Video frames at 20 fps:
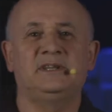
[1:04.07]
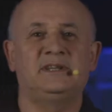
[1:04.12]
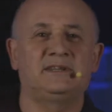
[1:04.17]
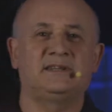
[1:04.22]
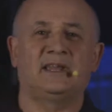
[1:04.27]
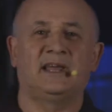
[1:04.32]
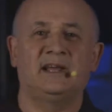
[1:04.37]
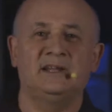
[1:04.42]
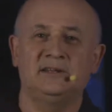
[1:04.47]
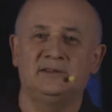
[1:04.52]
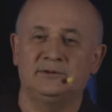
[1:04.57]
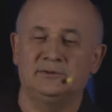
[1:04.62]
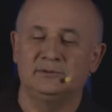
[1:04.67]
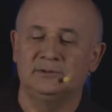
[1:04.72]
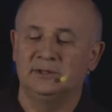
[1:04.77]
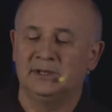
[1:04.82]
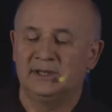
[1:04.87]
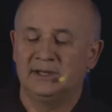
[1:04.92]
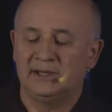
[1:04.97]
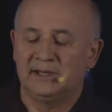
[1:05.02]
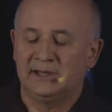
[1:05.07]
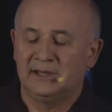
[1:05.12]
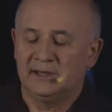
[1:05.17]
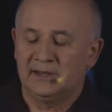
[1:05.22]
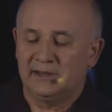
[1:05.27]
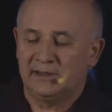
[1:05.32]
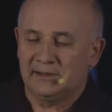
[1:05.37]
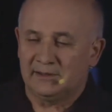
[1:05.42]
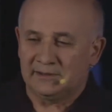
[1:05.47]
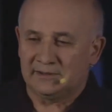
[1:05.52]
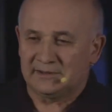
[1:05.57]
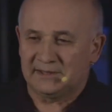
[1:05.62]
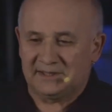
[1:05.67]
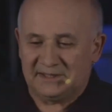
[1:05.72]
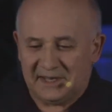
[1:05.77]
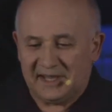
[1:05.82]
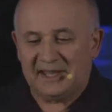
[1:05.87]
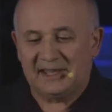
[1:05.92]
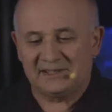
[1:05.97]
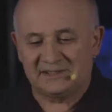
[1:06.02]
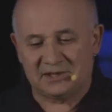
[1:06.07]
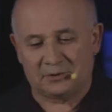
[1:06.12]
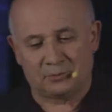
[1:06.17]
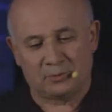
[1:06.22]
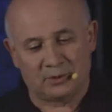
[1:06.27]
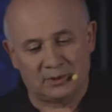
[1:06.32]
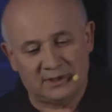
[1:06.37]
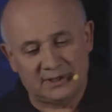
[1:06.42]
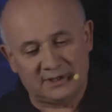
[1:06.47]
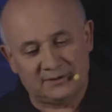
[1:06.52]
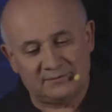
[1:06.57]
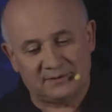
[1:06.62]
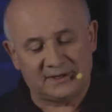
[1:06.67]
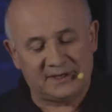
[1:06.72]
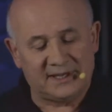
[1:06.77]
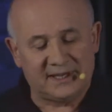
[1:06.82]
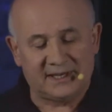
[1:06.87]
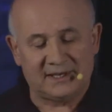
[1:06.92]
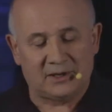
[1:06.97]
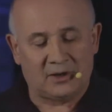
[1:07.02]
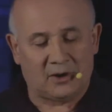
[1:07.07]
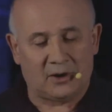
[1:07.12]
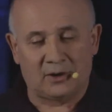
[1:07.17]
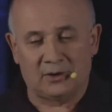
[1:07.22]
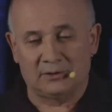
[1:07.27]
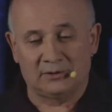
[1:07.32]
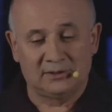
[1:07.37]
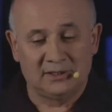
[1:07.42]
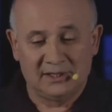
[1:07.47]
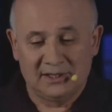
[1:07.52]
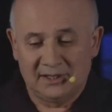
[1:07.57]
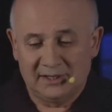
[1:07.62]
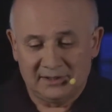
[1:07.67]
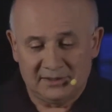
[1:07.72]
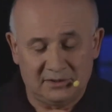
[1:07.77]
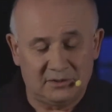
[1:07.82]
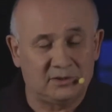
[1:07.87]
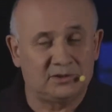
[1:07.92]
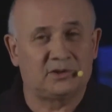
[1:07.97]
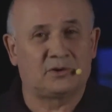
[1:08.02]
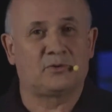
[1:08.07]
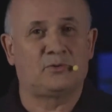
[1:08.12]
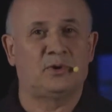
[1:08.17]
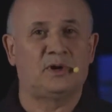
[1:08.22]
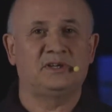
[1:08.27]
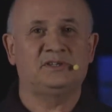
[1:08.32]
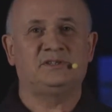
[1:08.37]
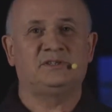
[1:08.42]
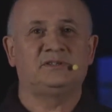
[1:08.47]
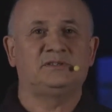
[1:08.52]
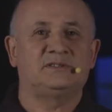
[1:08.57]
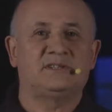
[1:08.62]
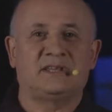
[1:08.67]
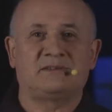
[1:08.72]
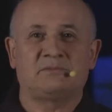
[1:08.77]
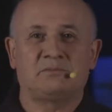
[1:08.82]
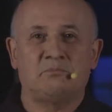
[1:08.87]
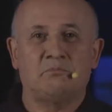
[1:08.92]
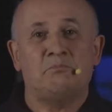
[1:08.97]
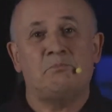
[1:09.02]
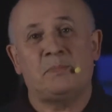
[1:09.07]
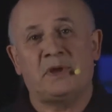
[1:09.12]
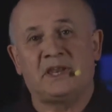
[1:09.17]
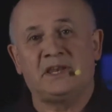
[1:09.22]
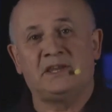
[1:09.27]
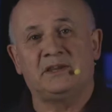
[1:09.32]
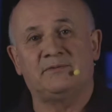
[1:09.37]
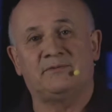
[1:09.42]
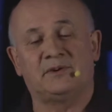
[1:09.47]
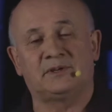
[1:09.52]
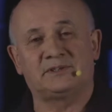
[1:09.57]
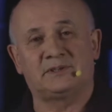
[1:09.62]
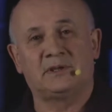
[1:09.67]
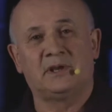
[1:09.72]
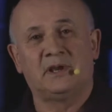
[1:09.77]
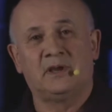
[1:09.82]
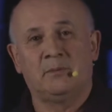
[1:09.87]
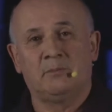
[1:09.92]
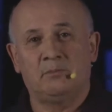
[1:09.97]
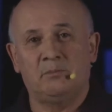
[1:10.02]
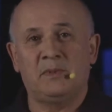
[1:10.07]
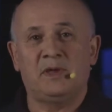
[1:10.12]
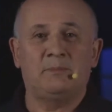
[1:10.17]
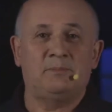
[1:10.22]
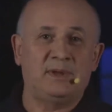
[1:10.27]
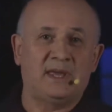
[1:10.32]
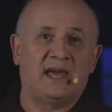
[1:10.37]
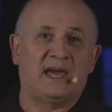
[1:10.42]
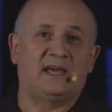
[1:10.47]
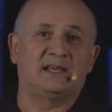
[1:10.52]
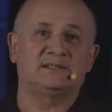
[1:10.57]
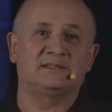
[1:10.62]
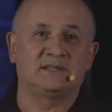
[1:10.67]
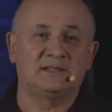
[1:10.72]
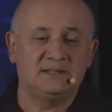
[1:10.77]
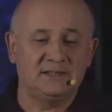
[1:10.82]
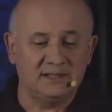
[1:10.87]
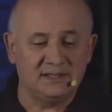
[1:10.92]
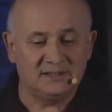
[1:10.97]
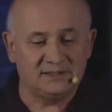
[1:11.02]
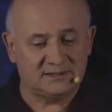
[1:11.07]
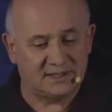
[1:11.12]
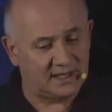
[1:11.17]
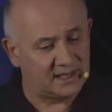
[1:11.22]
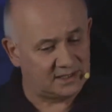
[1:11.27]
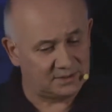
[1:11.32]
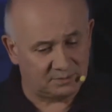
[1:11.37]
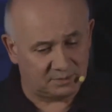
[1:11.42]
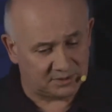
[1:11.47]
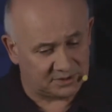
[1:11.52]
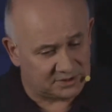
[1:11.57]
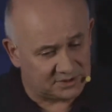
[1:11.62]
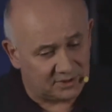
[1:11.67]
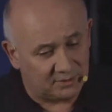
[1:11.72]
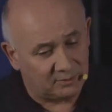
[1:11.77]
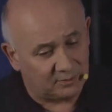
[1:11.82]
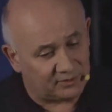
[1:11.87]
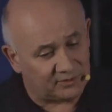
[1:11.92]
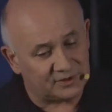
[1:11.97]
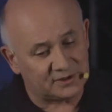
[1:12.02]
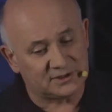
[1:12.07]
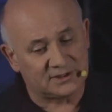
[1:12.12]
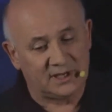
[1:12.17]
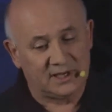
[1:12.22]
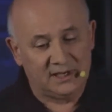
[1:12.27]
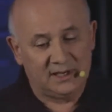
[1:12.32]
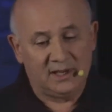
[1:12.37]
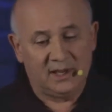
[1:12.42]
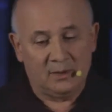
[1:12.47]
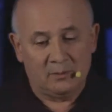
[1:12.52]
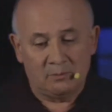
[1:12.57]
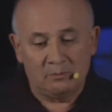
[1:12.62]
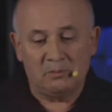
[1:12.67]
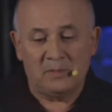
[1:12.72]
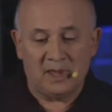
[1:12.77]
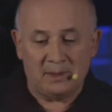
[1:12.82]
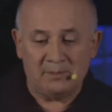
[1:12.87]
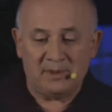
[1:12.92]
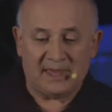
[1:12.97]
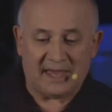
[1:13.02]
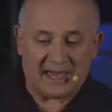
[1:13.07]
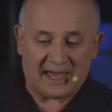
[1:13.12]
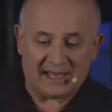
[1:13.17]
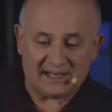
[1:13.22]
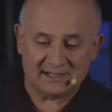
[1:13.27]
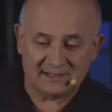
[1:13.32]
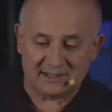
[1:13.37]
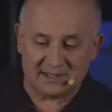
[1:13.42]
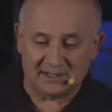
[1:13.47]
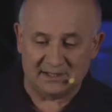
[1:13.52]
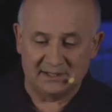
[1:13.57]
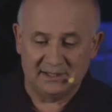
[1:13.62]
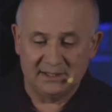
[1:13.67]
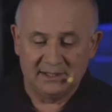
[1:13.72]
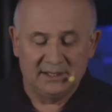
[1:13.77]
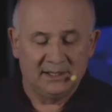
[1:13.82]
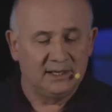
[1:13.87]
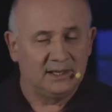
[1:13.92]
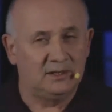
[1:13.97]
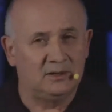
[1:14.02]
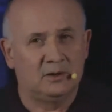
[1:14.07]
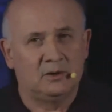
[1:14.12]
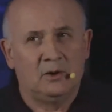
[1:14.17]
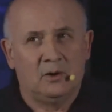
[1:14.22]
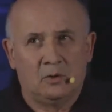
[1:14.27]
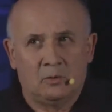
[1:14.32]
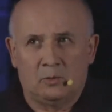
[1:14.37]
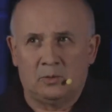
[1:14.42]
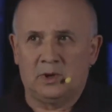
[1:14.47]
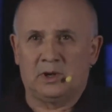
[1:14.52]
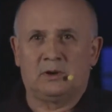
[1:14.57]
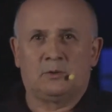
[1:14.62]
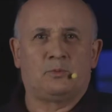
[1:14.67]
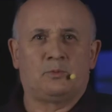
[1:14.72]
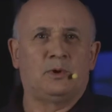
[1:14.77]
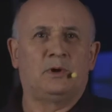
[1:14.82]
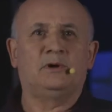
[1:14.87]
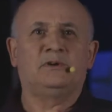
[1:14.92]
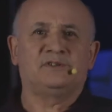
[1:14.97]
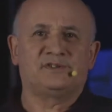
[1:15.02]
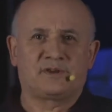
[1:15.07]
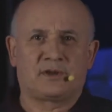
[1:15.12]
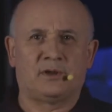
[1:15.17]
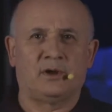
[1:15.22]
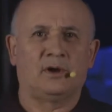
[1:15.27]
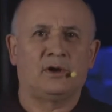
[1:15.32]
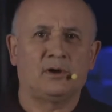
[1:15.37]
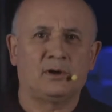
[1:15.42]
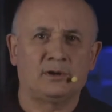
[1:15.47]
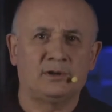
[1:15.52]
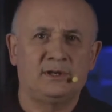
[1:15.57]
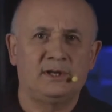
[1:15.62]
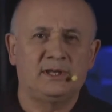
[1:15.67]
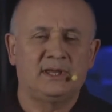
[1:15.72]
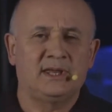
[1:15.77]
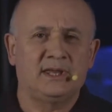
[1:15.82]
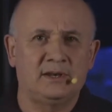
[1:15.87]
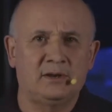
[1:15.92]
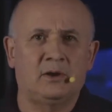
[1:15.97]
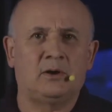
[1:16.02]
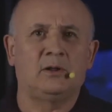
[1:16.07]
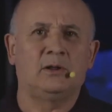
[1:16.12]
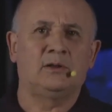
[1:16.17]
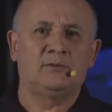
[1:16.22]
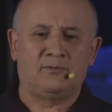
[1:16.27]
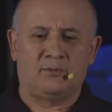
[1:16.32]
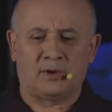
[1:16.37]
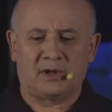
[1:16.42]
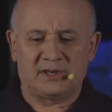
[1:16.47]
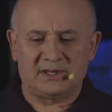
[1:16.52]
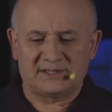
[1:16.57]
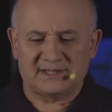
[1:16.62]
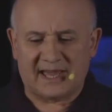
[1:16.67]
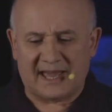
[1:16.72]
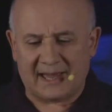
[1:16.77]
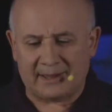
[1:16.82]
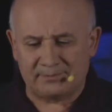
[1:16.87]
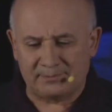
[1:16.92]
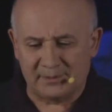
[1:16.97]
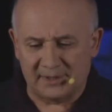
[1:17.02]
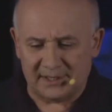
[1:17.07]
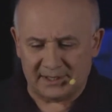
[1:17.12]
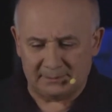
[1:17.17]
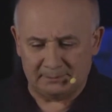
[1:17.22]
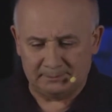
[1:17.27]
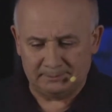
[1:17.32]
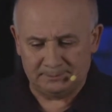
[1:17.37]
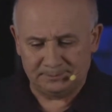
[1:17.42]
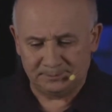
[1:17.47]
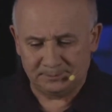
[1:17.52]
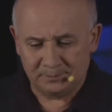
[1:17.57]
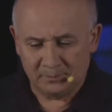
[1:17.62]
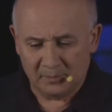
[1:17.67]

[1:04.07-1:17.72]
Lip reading: need to tell you the days that we're living in, or, you know, the questions that many of us may be asking these days, but some of us may be asking, you know, where is God in all of what is happening?